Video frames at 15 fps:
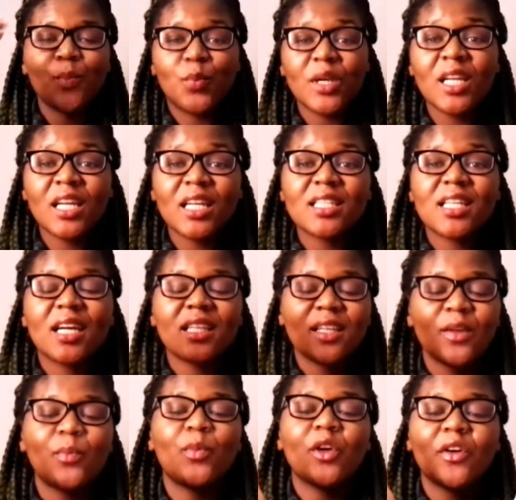been
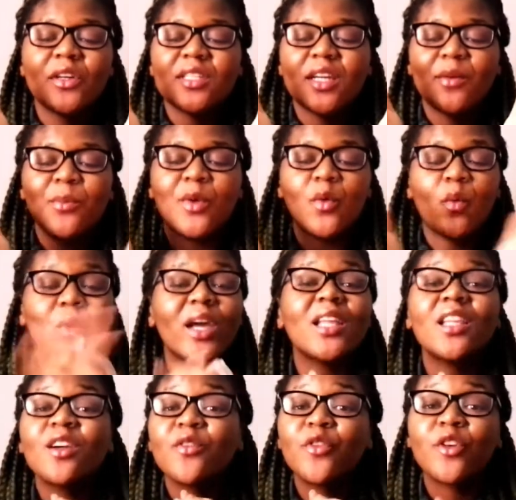excited because I've been
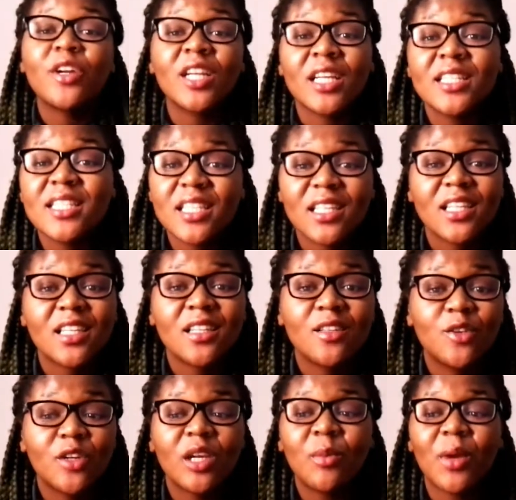waiting for an
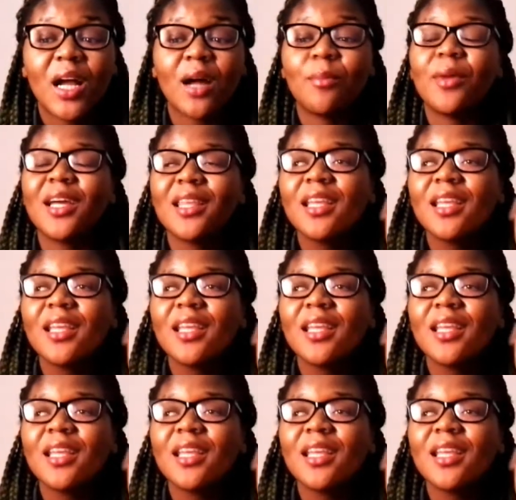NCT Dream comeback.